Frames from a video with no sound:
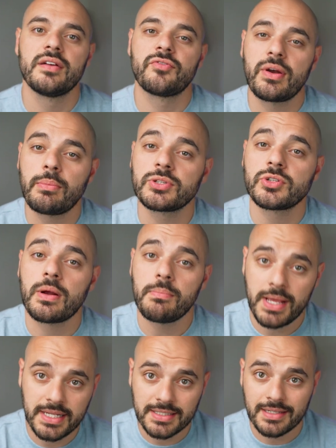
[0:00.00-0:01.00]
Frameworks are
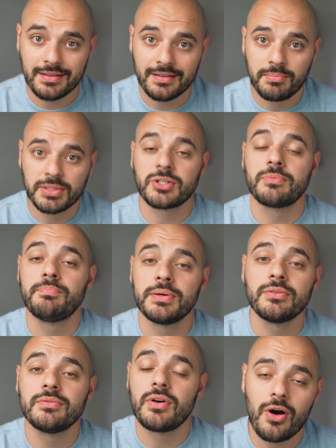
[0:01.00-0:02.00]
amazing, but they're
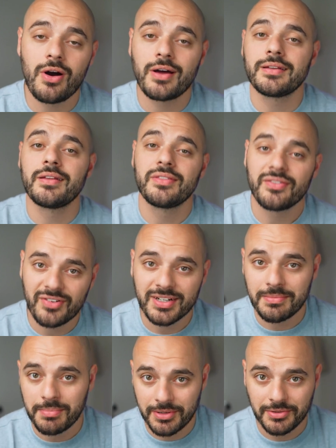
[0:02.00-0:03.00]
built on the
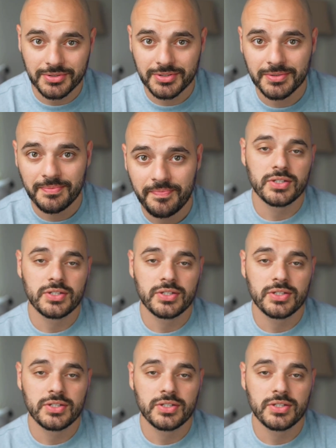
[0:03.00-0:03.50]
fundamentals.